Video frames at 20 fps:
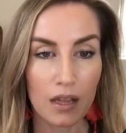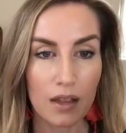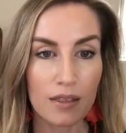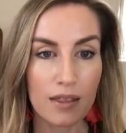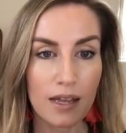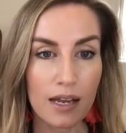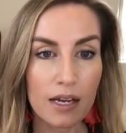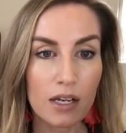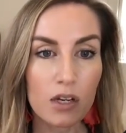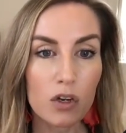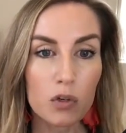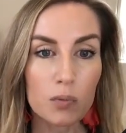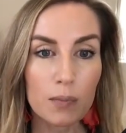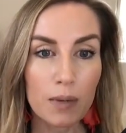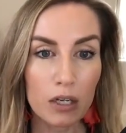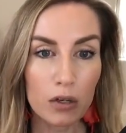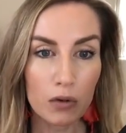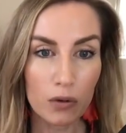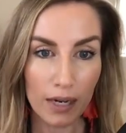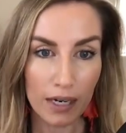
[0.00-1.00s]
Then I go to
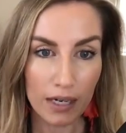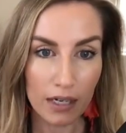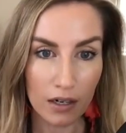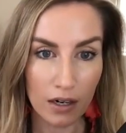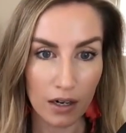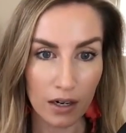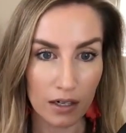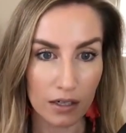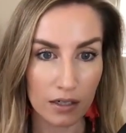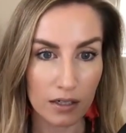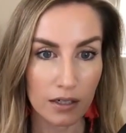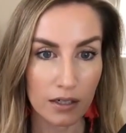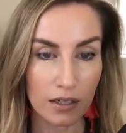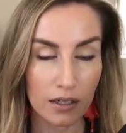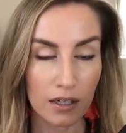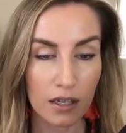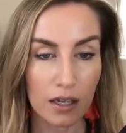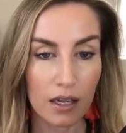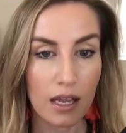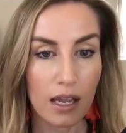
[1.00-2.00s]
my credit card
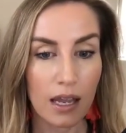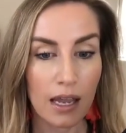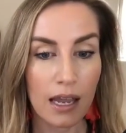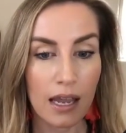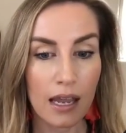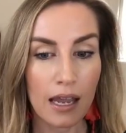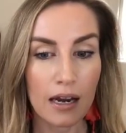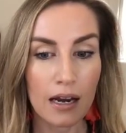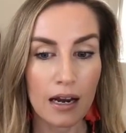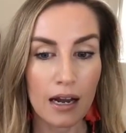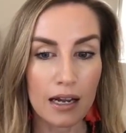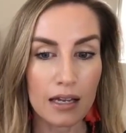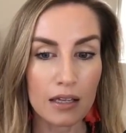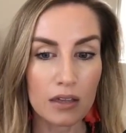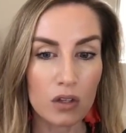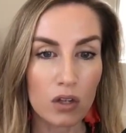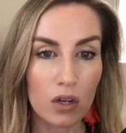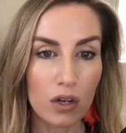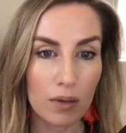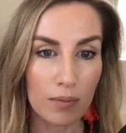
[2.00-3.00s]
and I
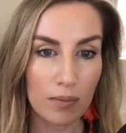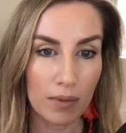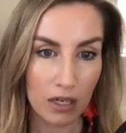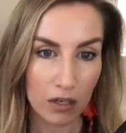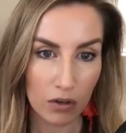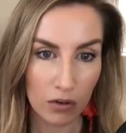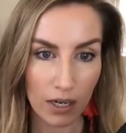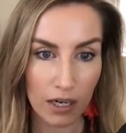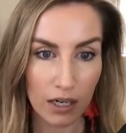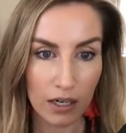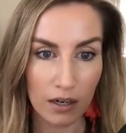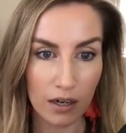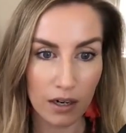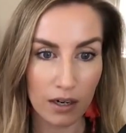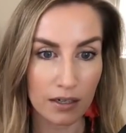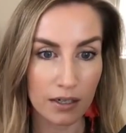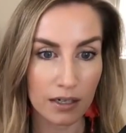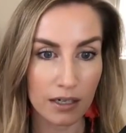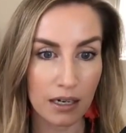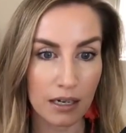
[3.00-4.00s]
look at my credit
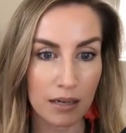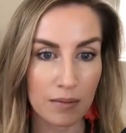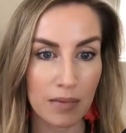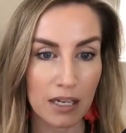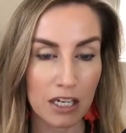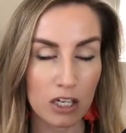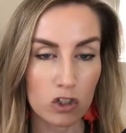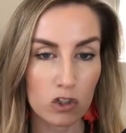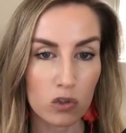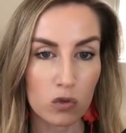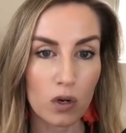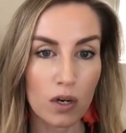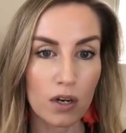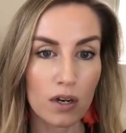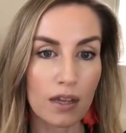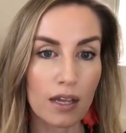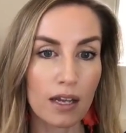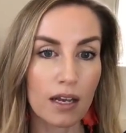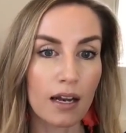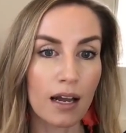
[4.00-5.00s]
card and I make
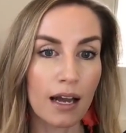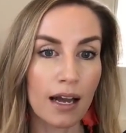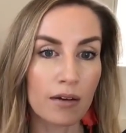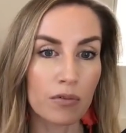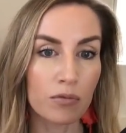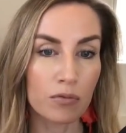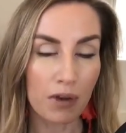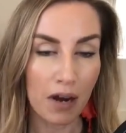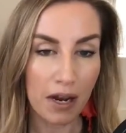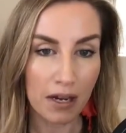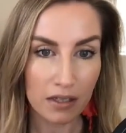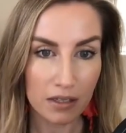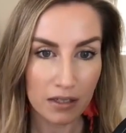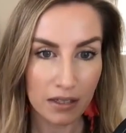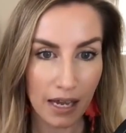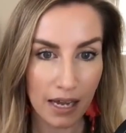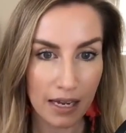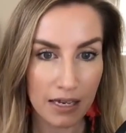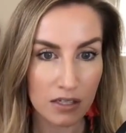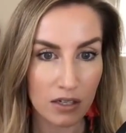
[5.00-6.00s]
sure that I
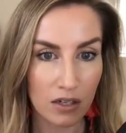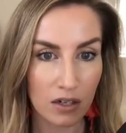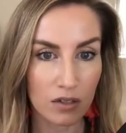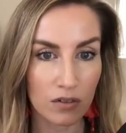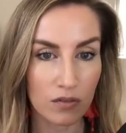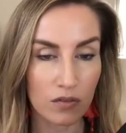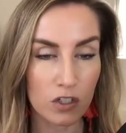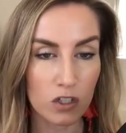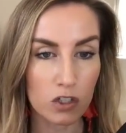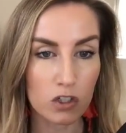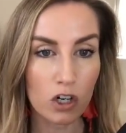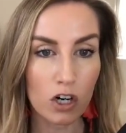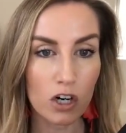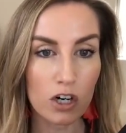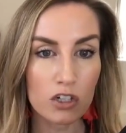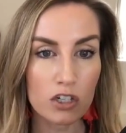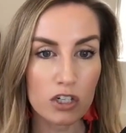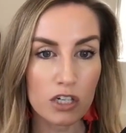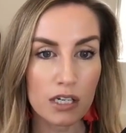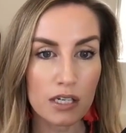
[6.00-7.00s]
recognize all of the
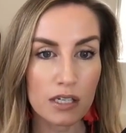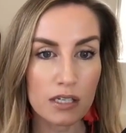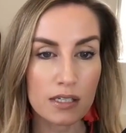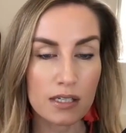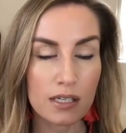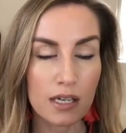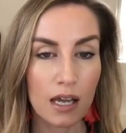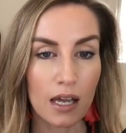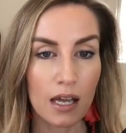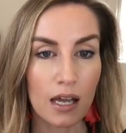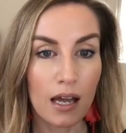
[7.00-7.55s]
charges.